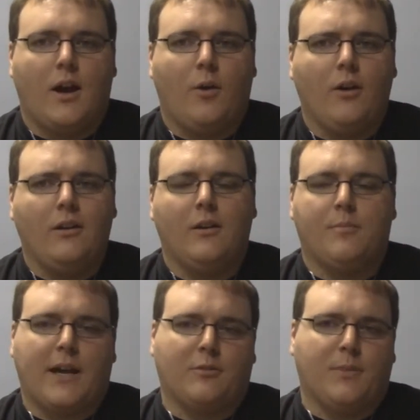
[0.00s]
I walked
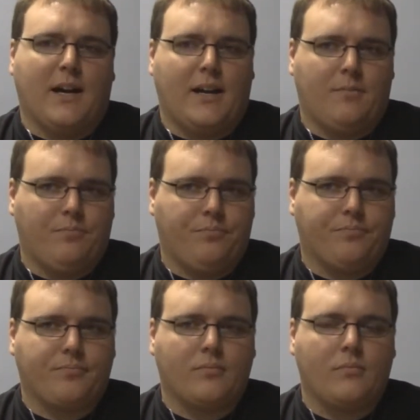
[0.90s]
into Best Buy
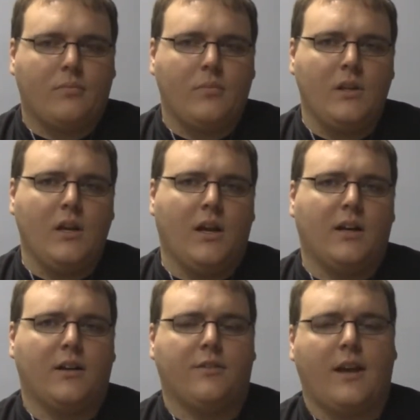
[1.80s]

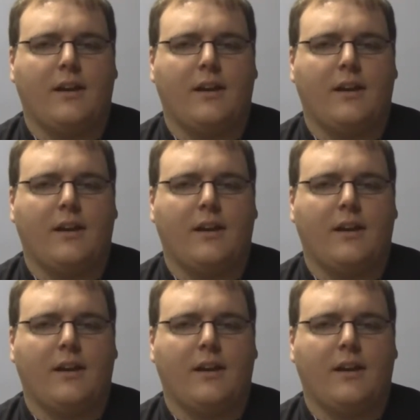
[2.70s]
because